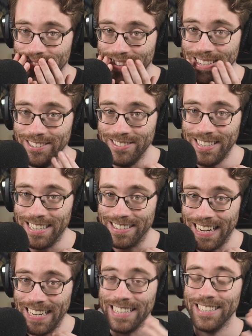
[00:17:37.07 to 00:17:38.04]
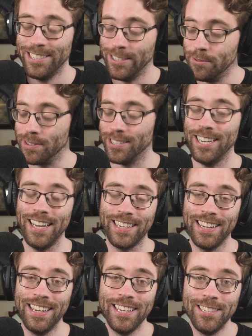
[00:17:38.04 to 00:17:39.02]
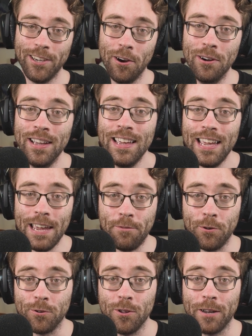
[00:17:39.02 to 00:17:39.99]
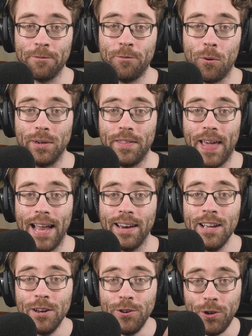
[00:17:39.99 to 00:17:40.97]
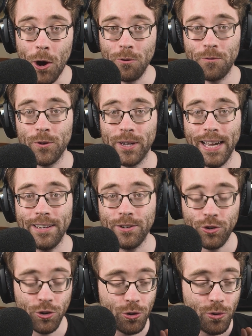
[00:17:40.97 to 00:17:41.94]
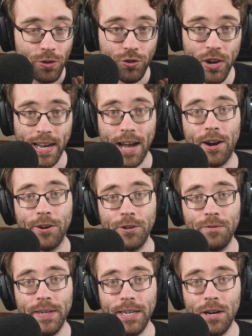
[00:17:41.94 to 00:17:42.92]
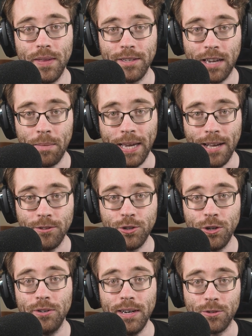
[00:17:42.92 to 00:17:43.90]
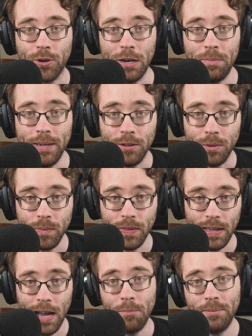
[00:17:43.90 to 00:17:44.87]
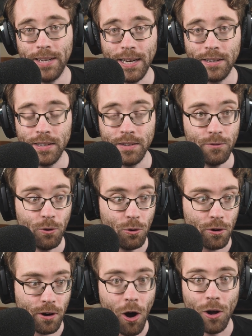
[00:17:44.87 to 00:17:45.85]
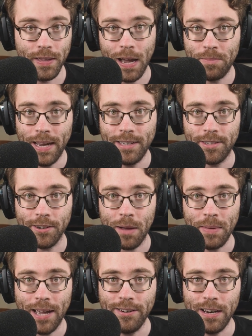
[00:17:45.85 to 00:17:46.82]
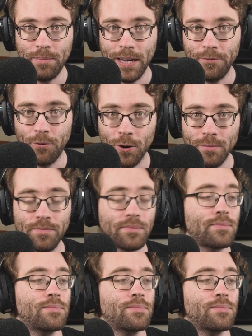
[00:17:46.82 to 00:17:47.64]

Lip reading: the new tier 8. Super psyched. So if you're looking forward to that, don't forget to check out our new video that's coming out soon. It's going to be the update for all the updates that are coming out in Update 4.